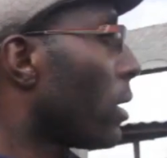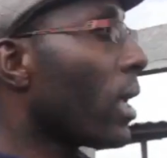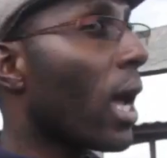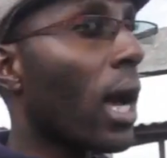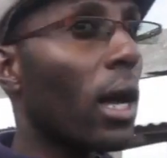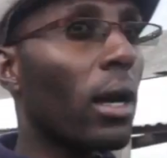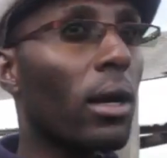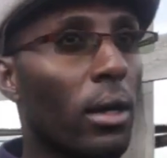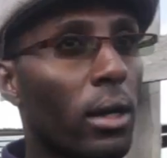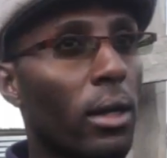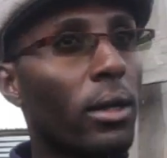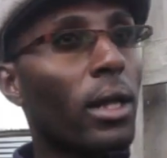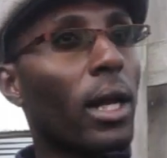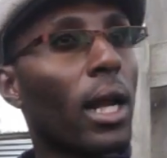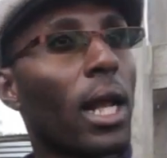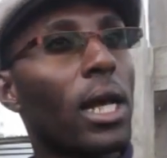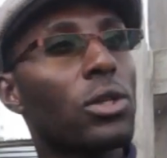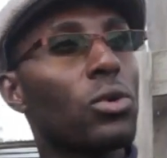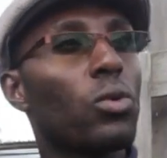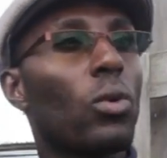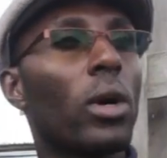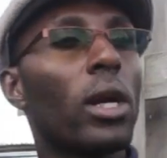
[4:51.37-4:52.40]
Yeah, the
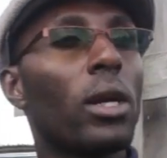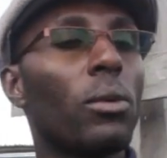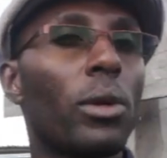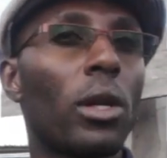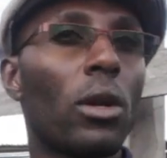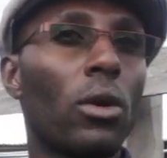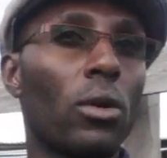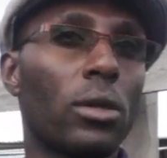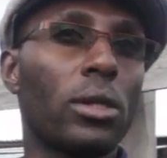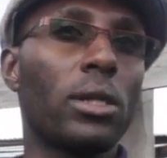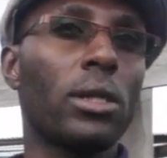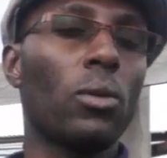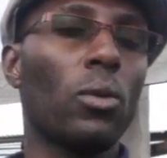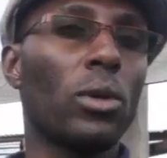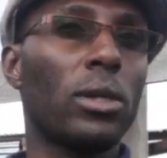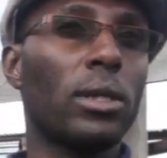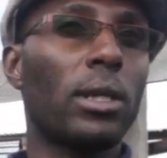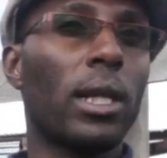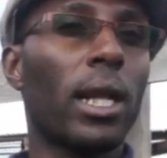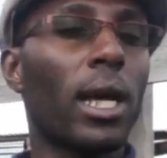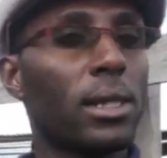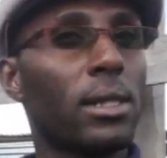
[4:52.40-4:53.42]
last one we lost
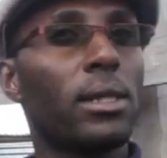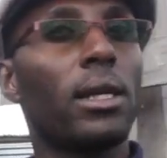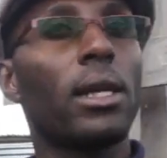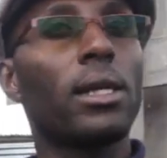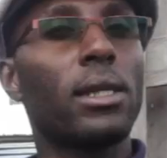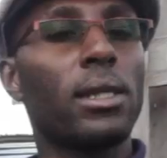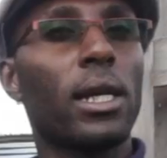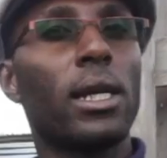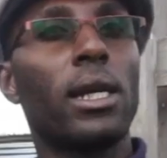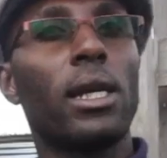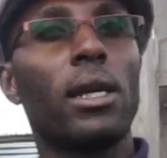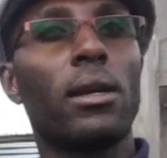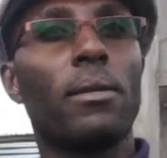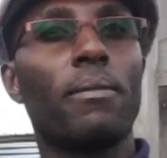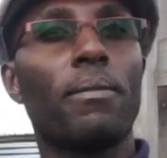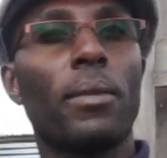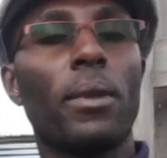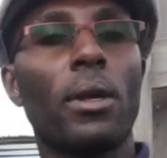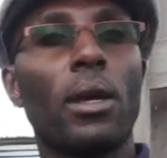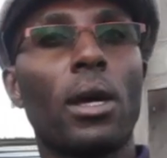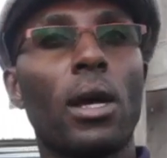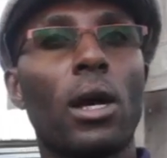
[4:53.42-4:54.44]
was yesterday,
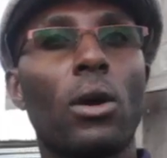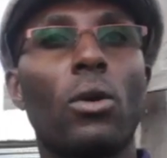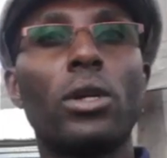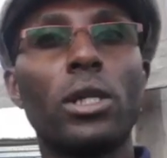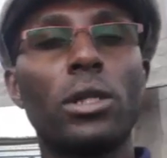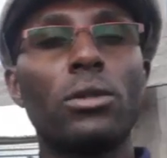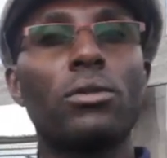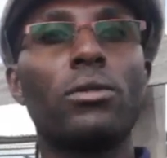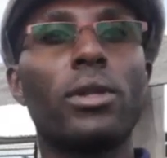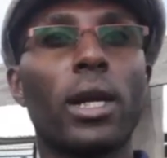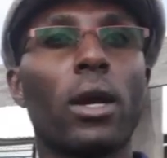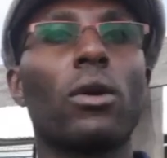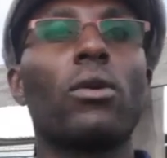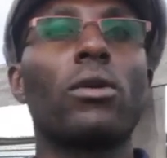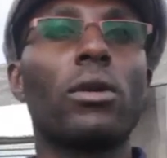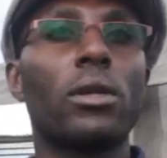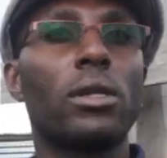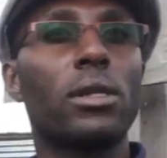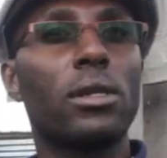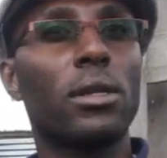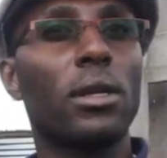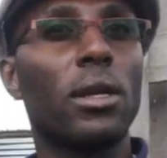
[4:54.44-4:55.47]
according to the
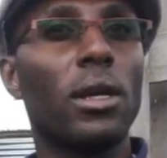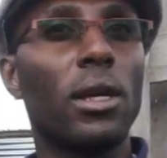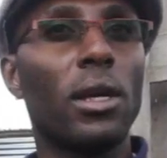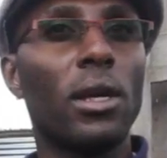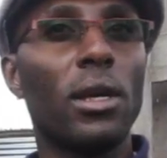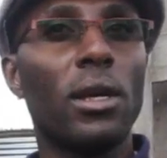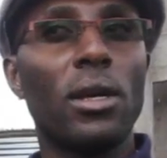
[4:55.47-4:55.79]
records.